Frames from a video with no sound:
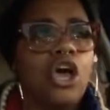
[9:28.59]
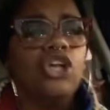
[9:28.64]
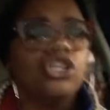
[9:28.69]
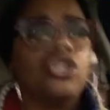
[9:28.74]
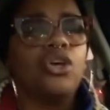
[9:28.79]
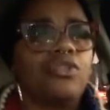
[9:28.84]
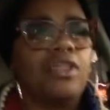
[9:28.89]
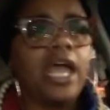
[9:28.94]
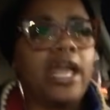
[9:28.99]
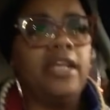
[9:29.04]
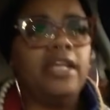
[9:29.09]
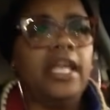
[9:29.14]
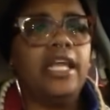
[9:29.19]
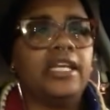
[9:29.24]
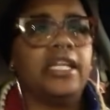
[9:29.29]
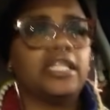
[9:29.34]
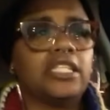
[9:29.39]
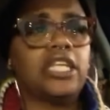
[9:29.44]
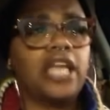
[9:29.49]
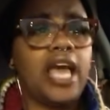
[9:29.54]
so they
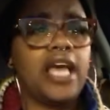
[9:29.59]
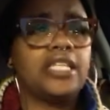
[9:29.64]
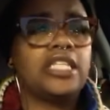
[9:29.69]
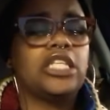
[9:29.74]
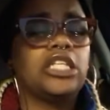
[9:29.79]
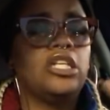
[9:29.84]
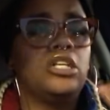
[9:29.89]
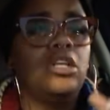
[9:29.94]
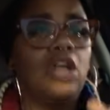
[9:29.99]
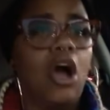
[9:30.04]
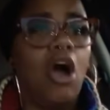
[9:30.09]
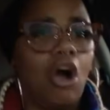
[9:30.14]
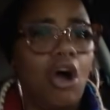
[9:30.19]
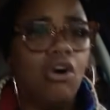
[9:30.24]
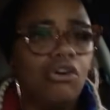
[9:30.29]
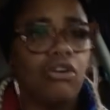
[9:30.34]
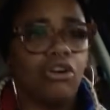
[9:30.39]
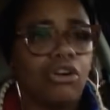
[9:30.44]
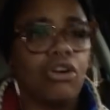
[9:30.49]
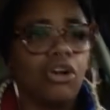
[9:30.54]
need a test
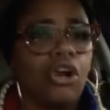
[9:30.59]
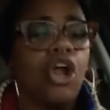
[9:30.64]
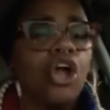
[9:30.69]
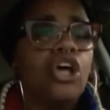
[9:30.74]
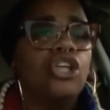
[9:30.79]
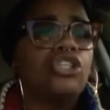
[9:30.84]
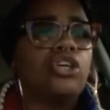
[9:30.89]
longer